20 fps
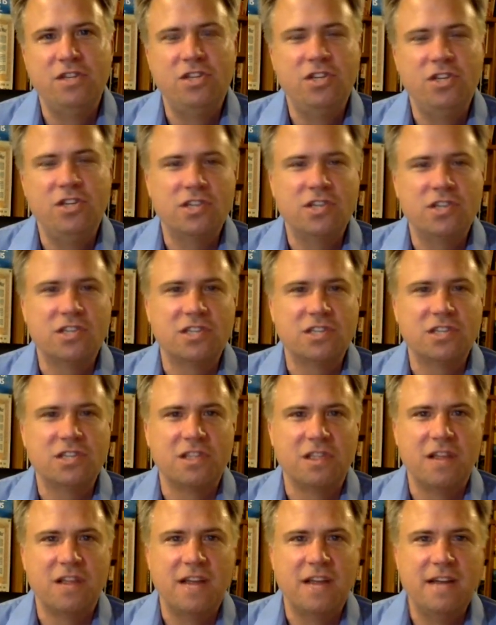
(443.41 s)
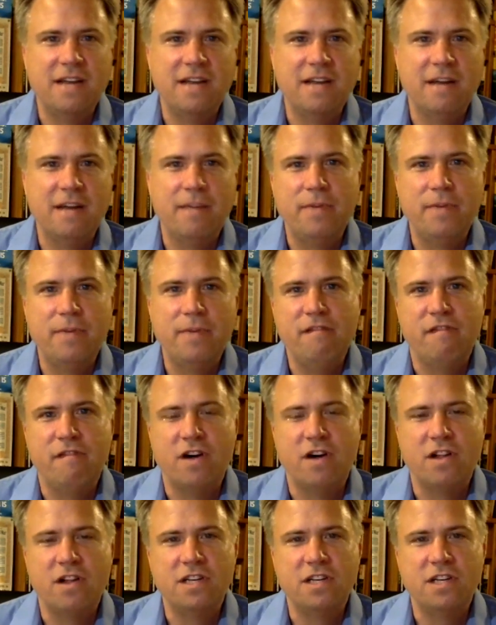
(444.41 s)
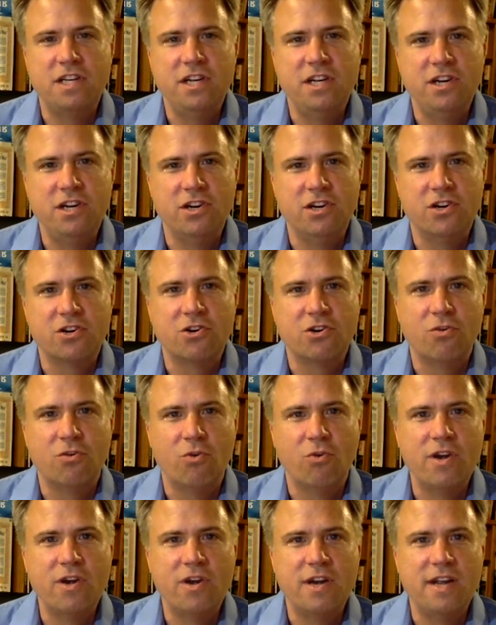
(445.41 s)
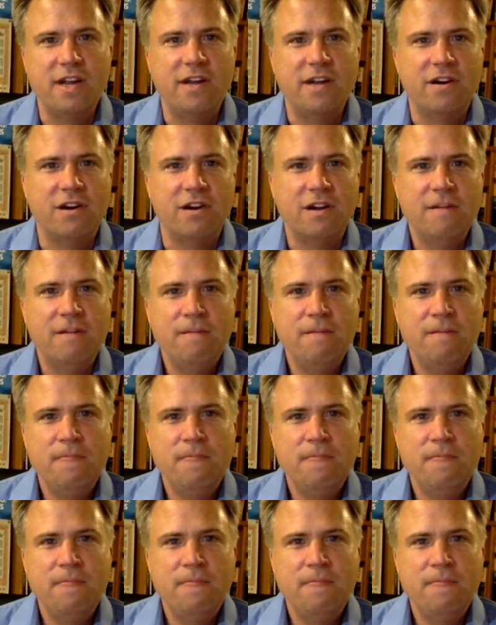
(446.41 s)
just lined up a volunteer coordinator